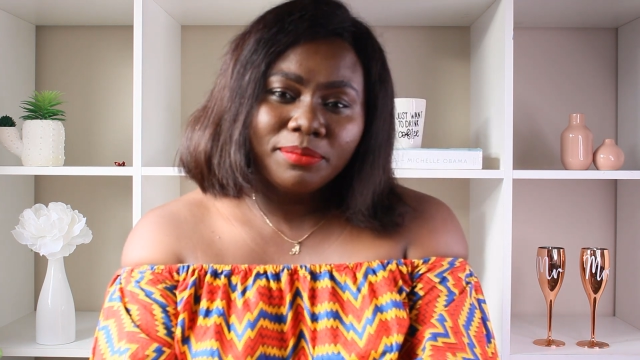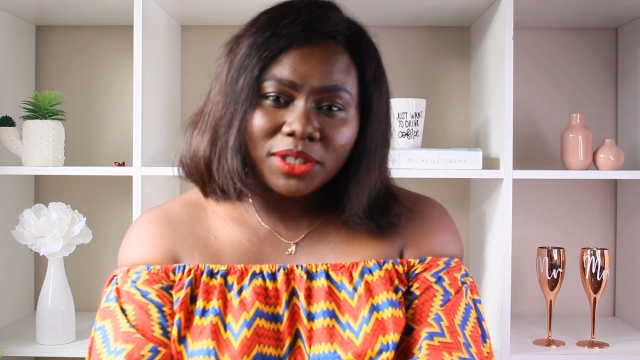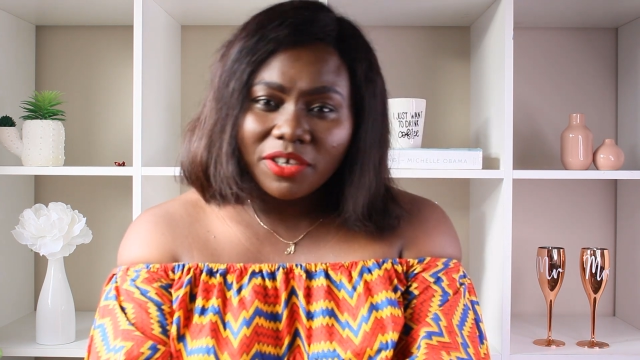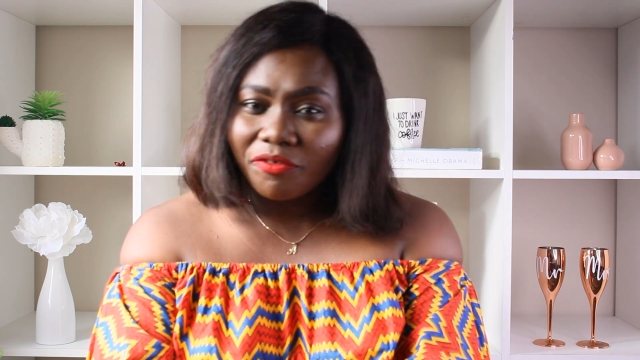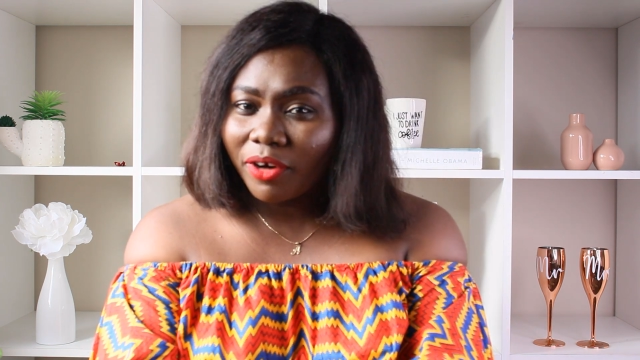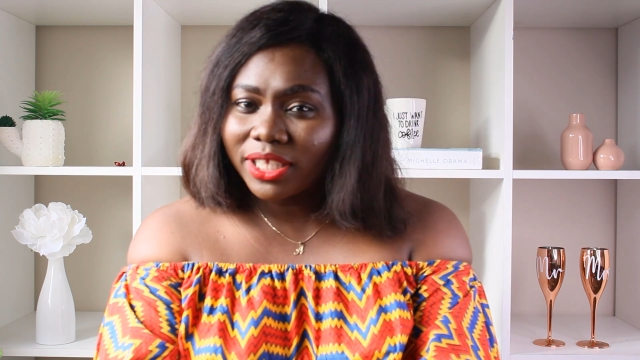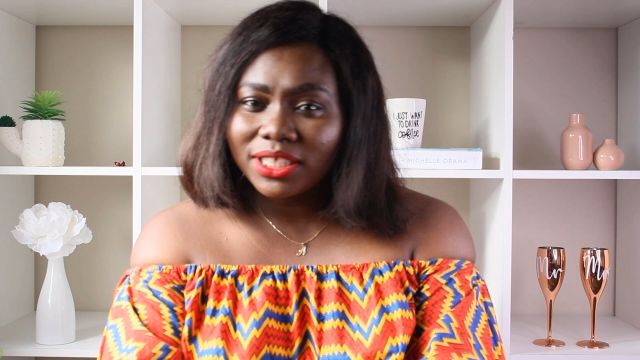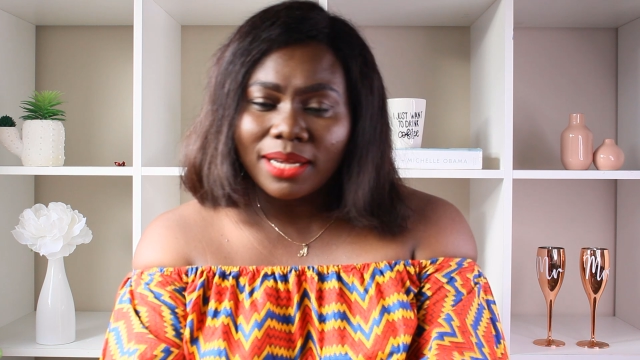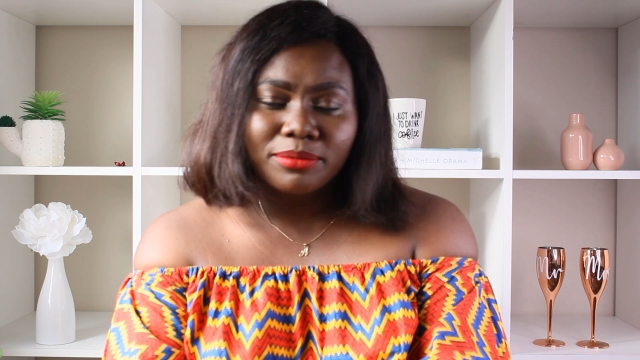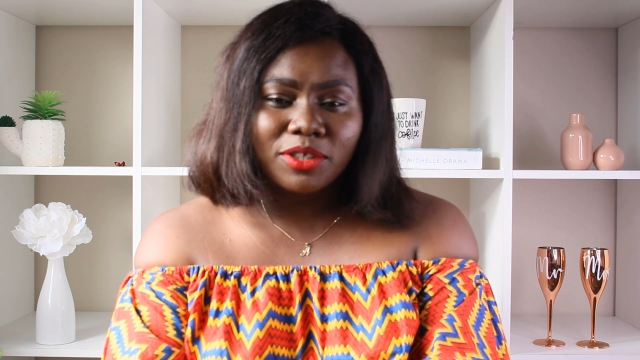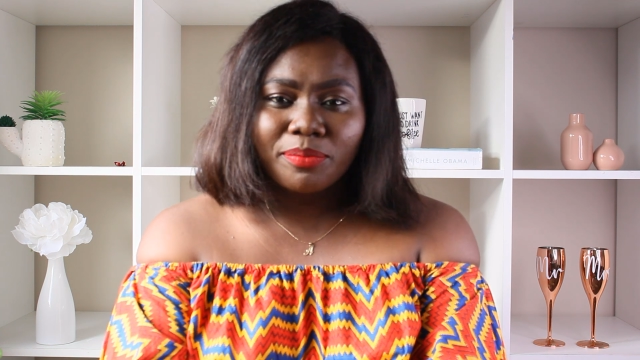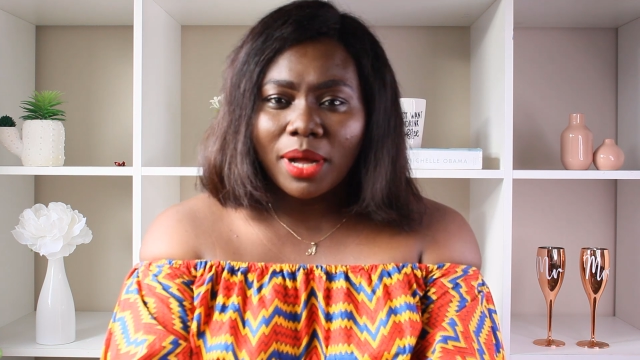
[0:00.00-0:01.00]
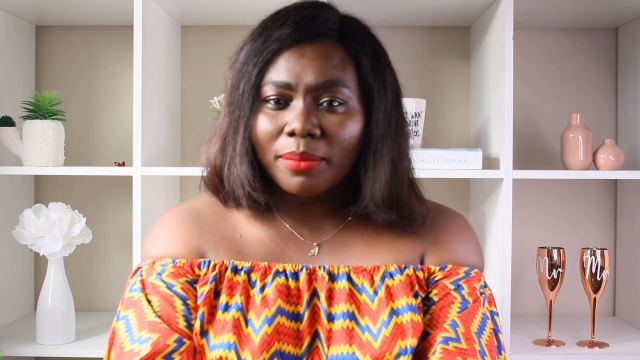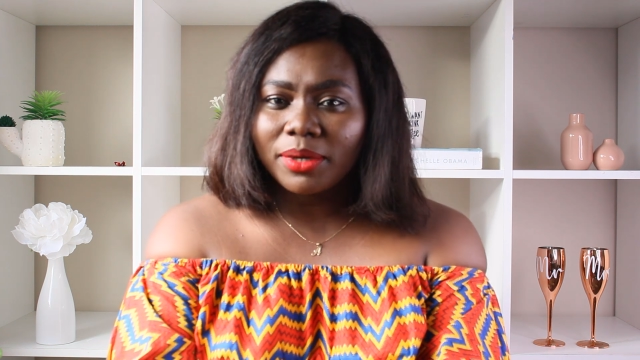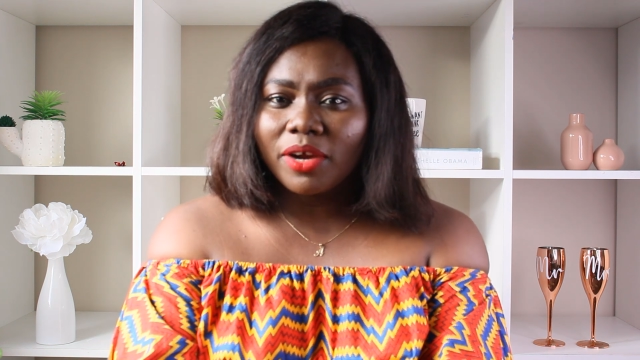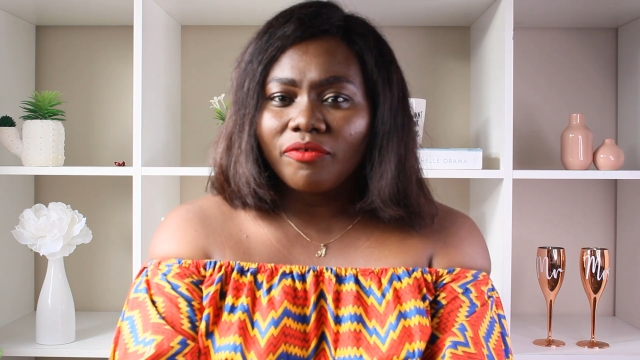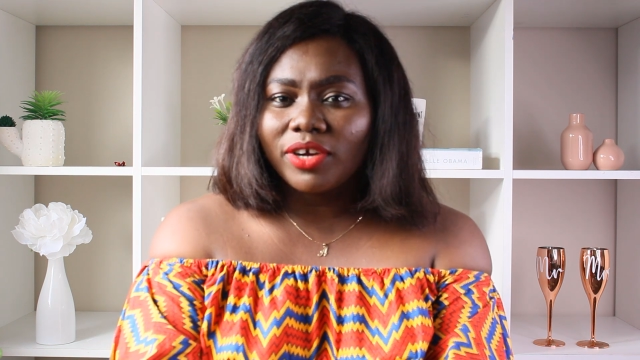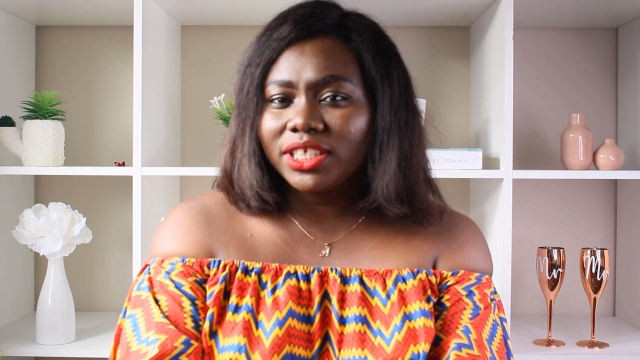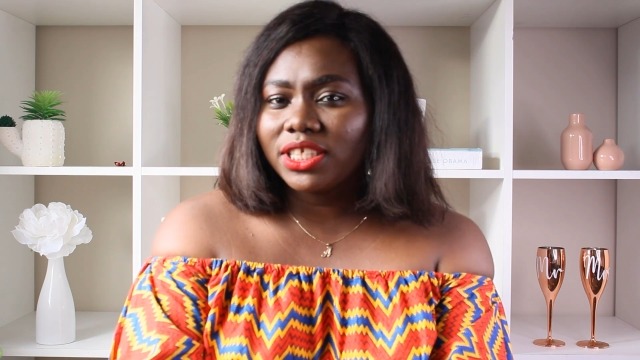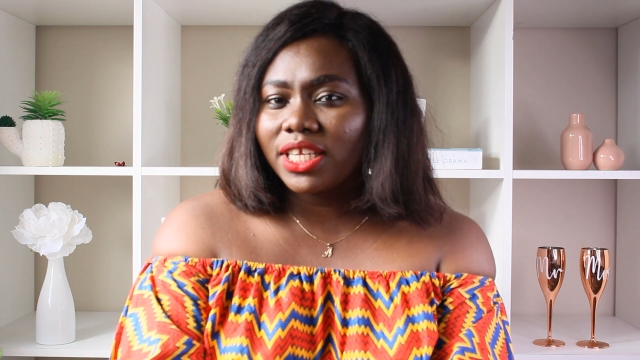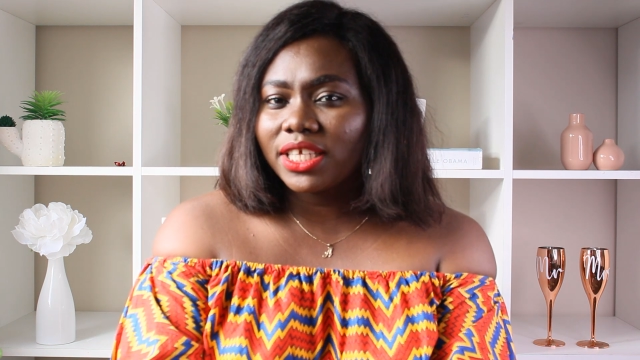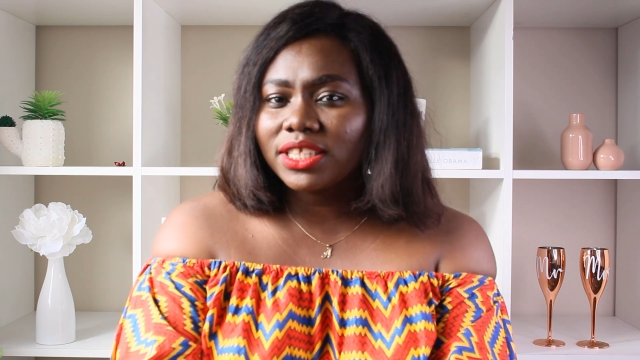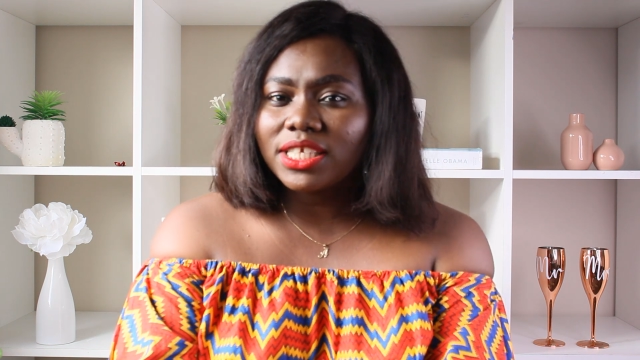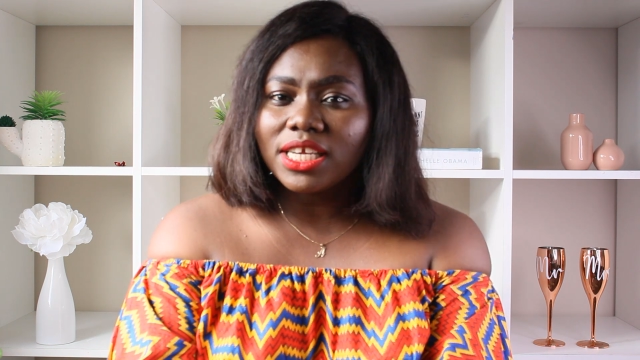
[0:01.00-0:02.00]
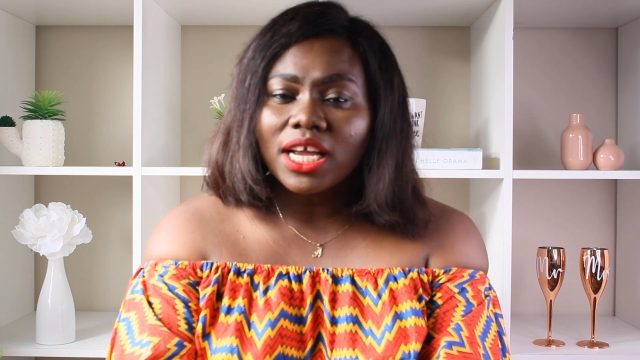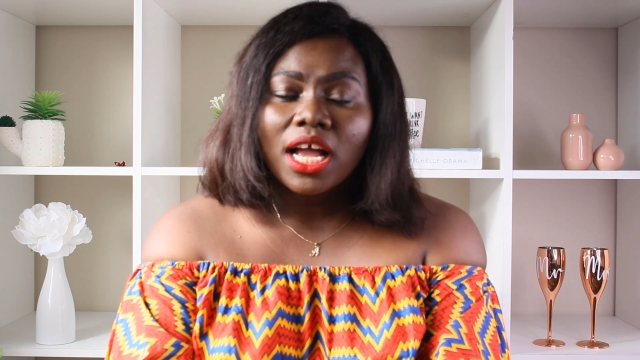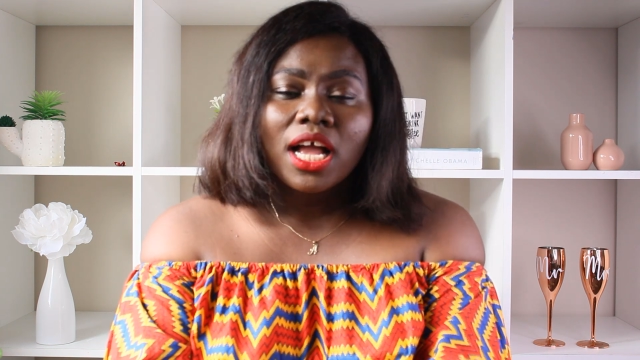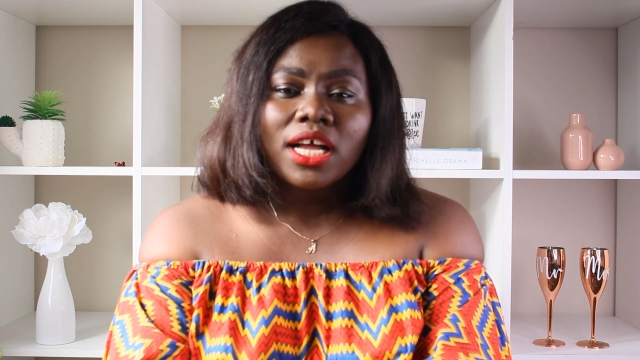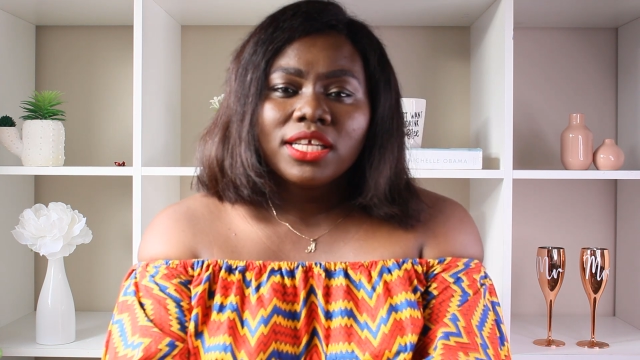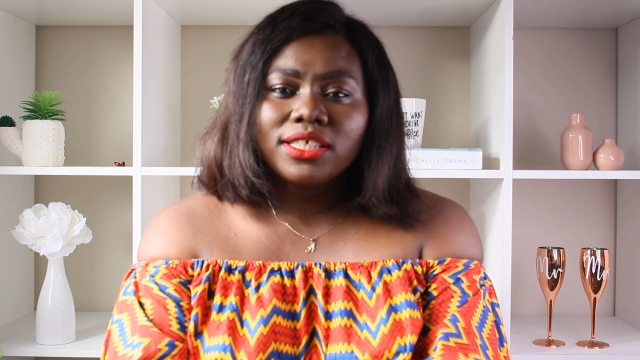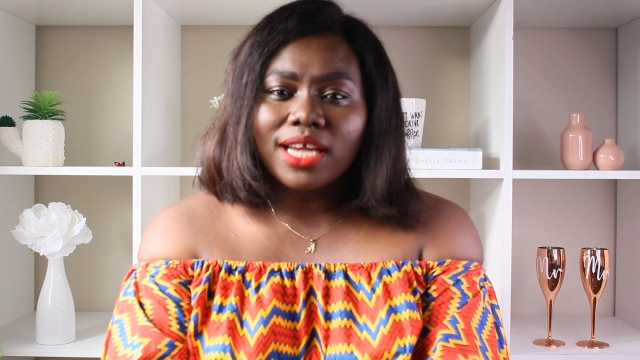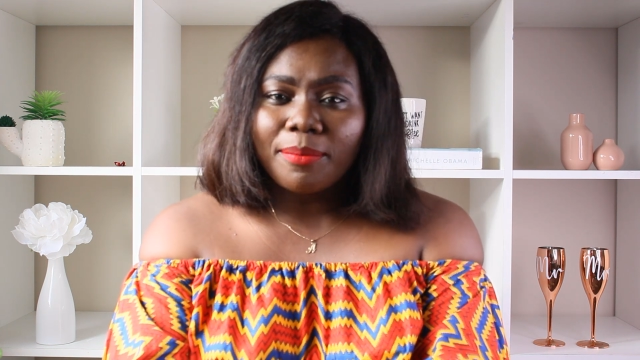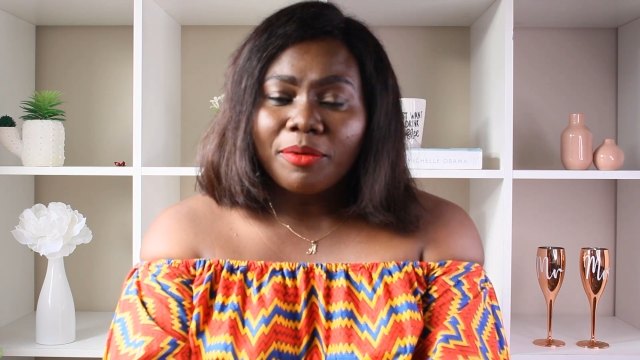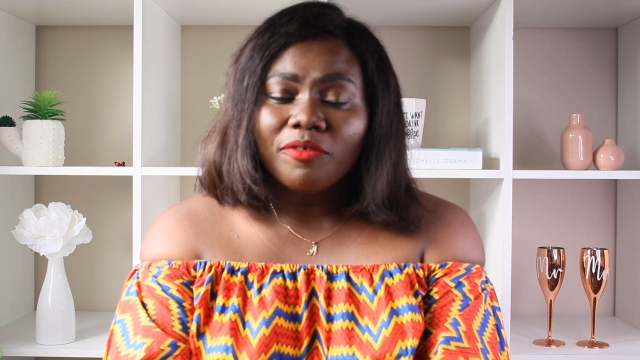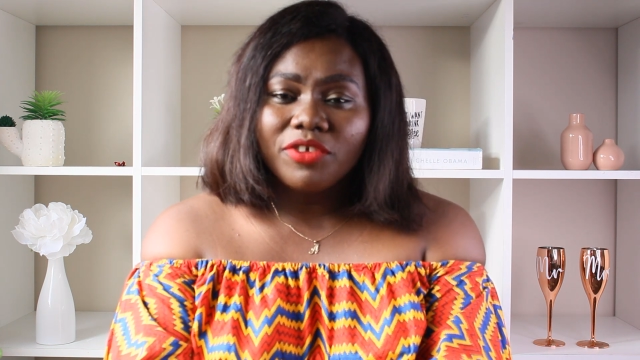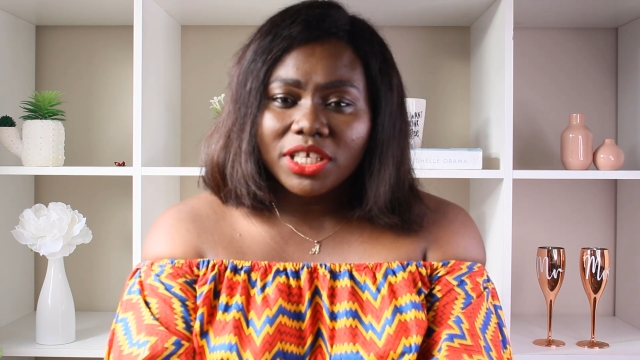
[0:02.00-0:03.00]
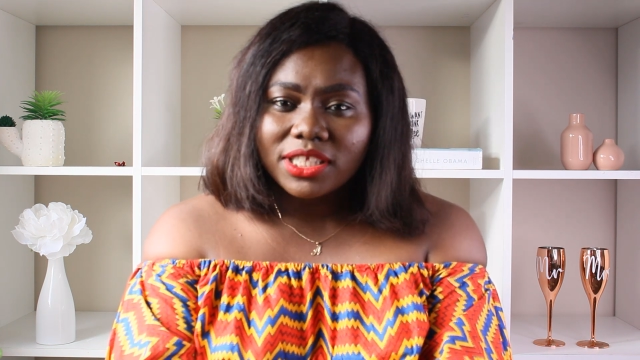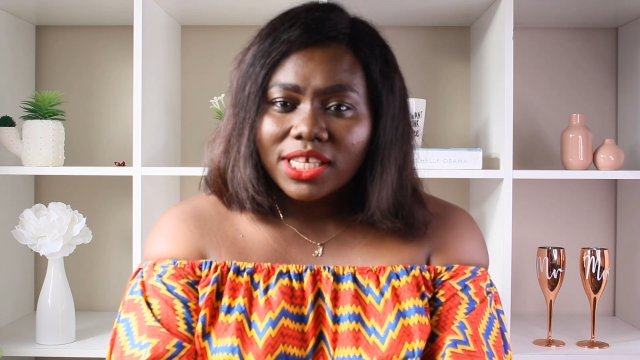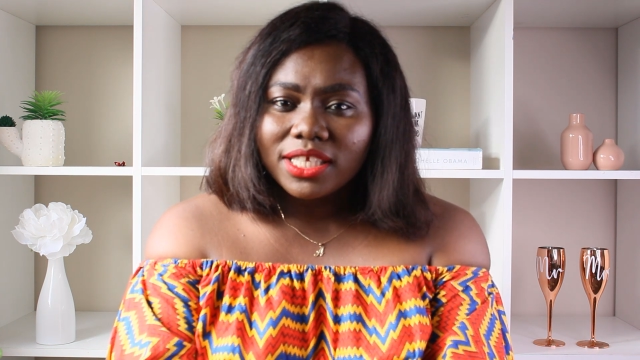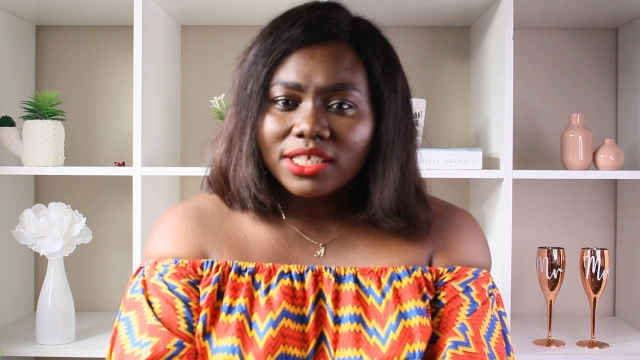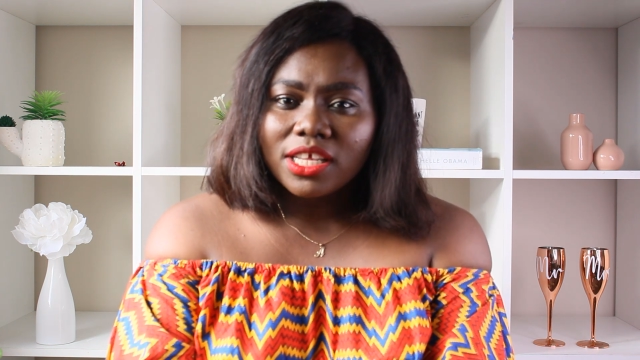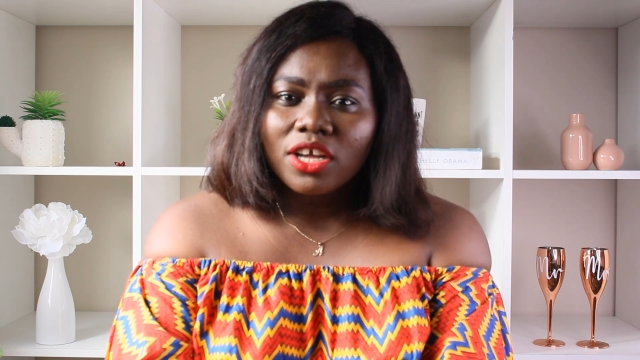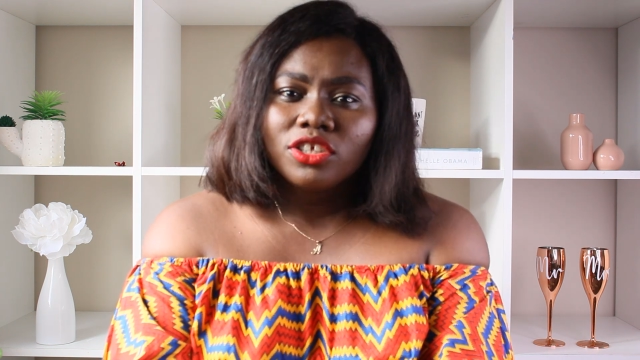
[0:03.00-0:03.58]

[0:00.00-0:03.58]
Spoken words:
different types of permanent residency type of visas.